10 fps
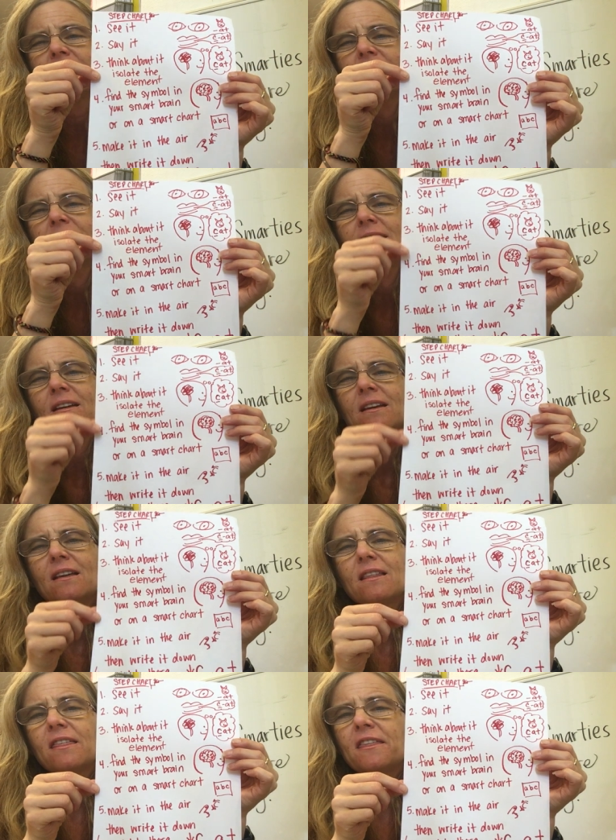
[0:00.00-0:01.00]
it,
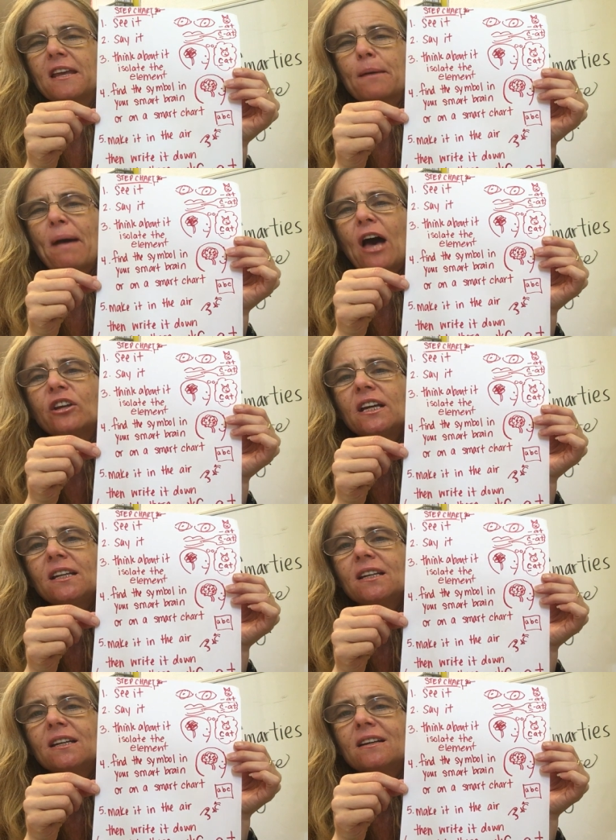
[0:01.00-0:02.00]
think about it,
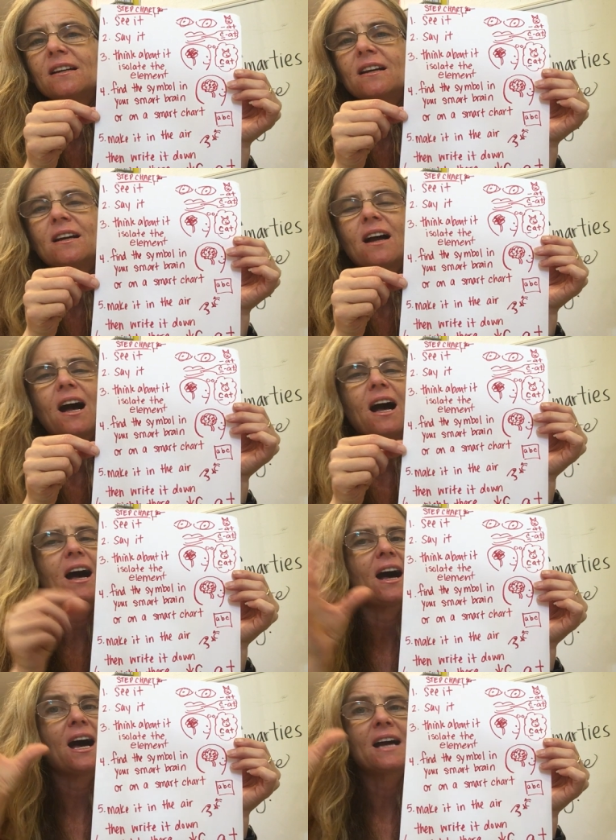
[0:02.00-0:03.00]

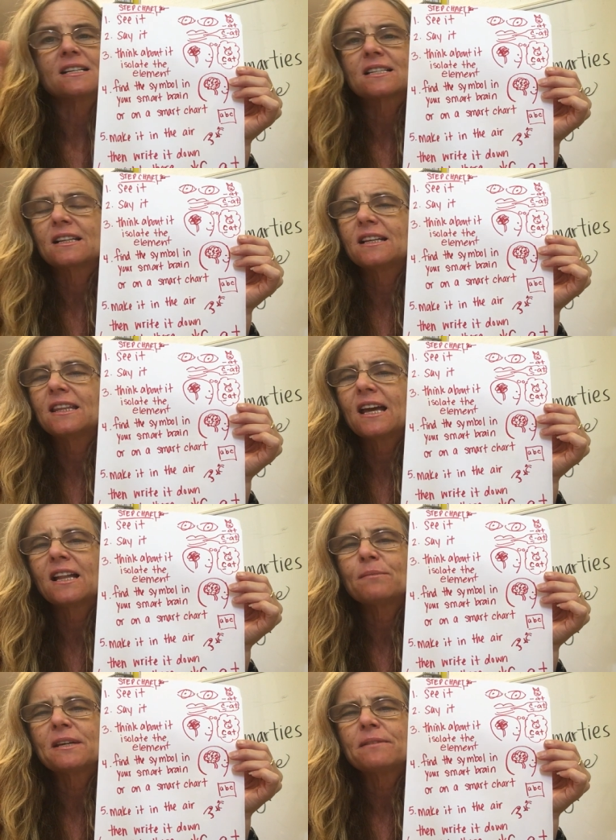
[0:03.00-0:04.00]
isolate the
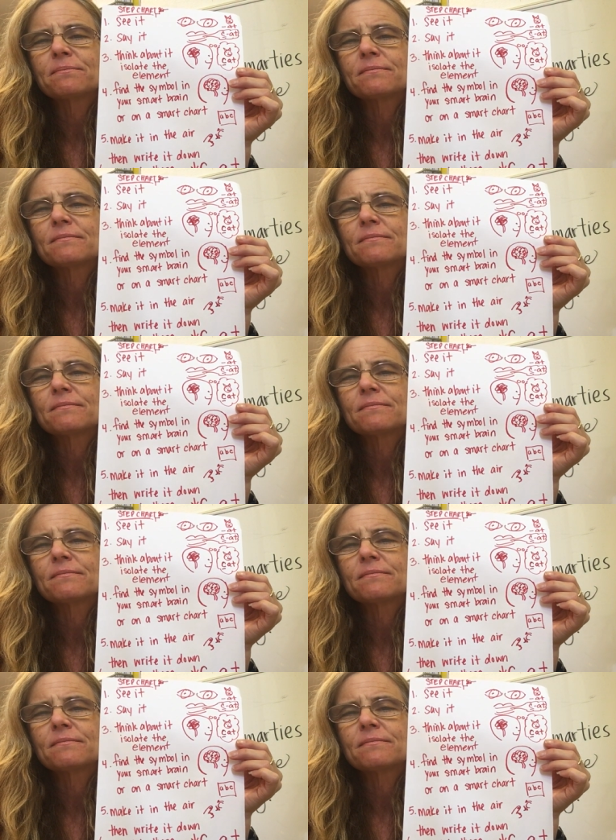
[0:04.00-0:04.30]
element,